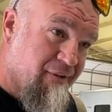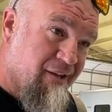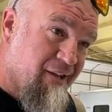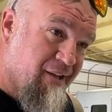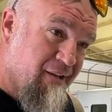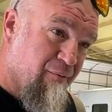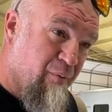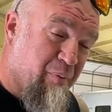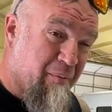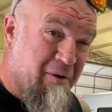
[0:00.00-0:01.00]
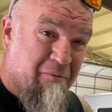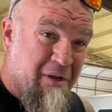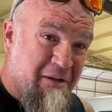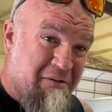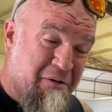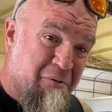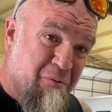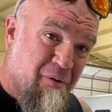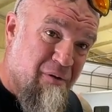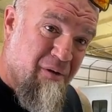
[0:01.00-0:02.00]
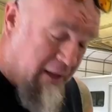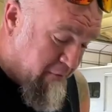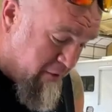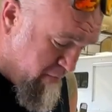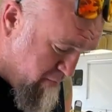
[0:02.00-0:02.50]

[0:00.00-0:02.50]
Nah, we probably don't need 2. I don't know.